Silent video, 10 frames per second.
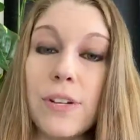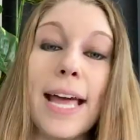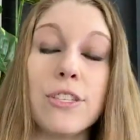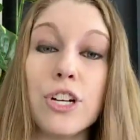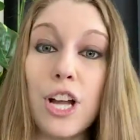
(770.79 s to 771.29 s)

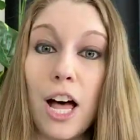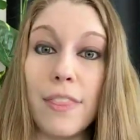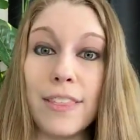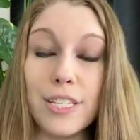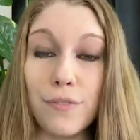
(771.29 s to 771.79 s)
answered
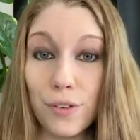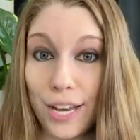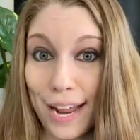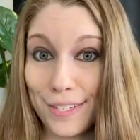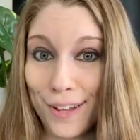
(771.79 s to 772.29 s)
on this for the
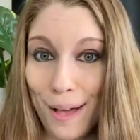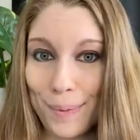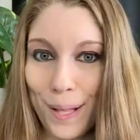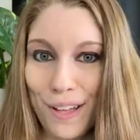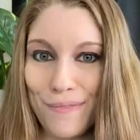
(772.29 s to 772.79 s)
next
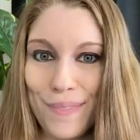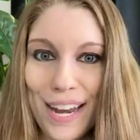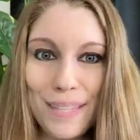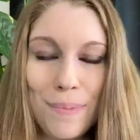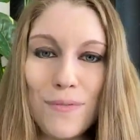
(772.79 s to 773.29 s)
couple of
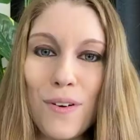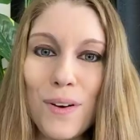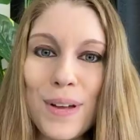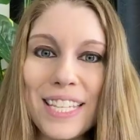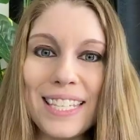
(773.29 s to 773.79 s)
minutes before
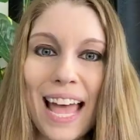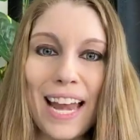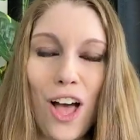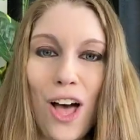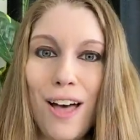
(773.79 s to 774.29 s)
we
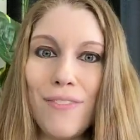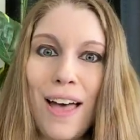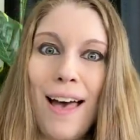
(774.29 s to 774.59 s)
sign off.